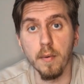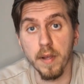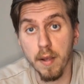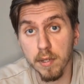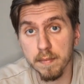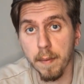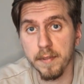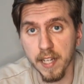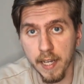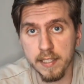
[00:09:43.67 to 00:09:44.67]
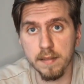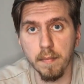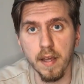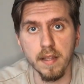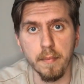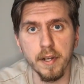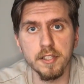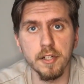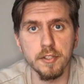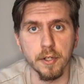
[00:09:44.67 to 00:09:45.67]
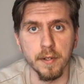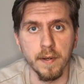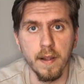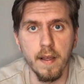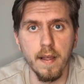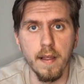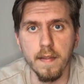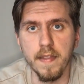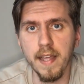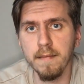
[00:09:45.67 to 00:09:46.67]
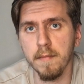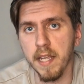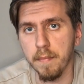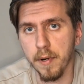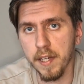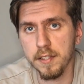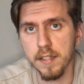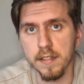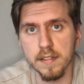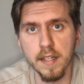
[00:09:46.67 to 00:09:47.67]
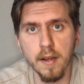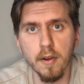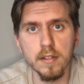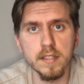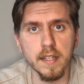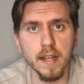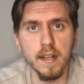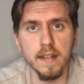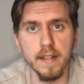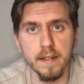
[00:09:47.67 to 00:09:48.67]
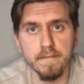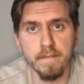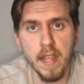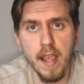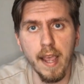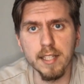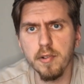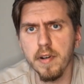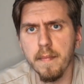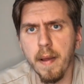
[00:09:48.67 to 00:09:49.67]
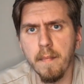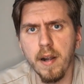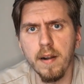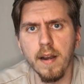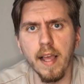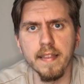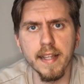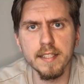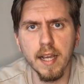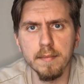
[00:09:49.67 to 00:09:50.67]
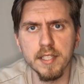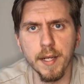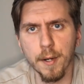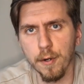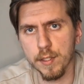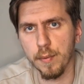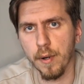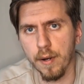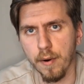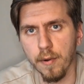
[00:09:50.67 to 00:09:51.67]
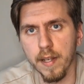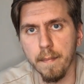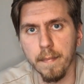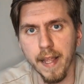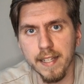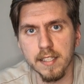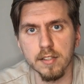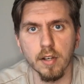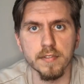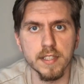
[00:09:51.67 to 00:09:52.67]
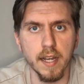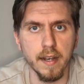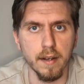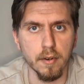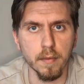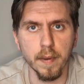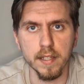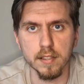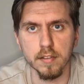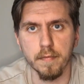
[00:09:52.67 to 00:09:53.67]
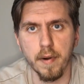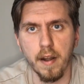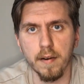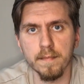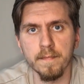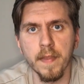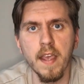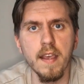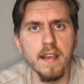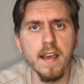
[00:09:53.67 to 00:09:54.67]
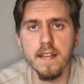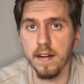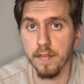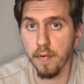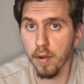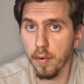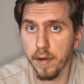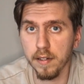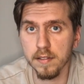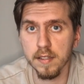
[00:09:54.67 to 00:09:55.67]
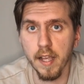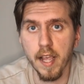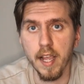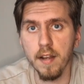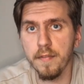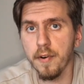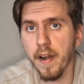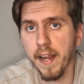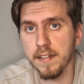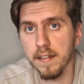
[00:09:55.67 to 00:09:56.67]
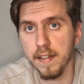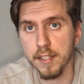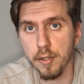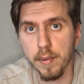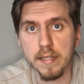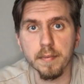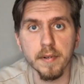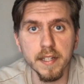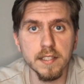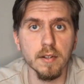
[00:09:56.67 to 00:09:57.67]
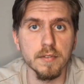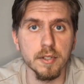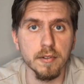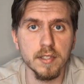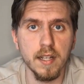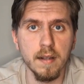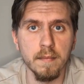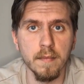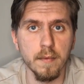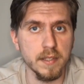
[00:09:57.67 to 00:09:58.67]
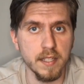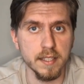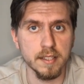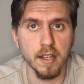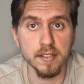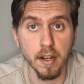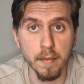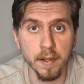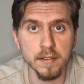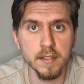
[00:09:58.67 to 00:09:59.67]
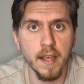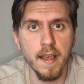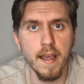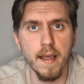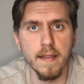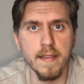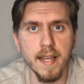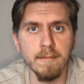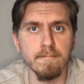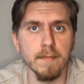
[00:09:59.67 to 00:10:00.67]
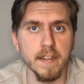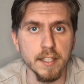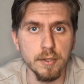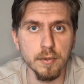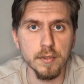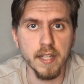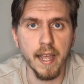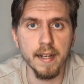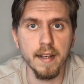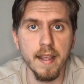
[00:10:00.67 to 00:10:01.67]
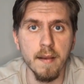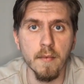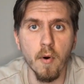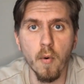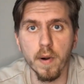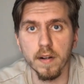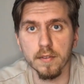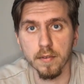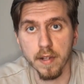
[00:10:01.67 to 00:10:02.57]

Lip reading: he was baptized by the preacher John. Then he preached in synagogues in Galilee. As you remember, at that time synagogues were only places of study, not places of prayer. He gathered followers, infuriated the Jewish priest of Jerusalem with his sermons. Then the Jews handed him over to